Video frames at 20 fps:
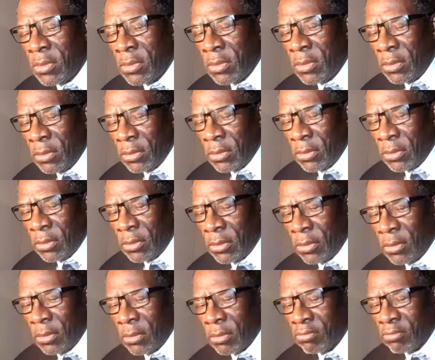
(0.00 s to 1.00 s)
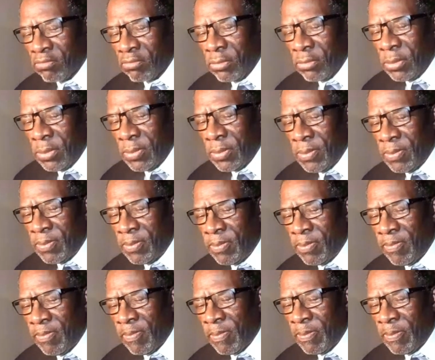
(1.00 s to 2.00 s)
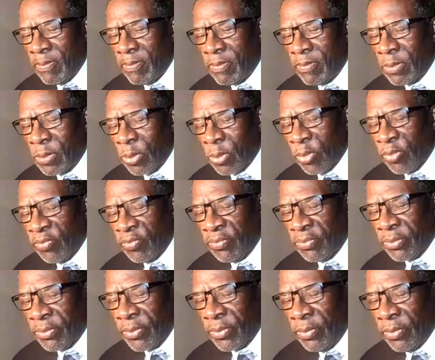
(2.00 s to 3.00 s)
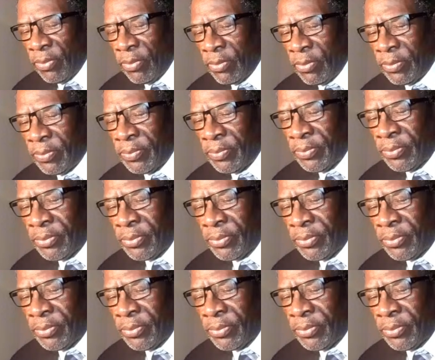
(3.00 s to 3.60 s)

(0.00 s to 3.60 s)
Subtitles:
Unlike these people we have seen who are claiming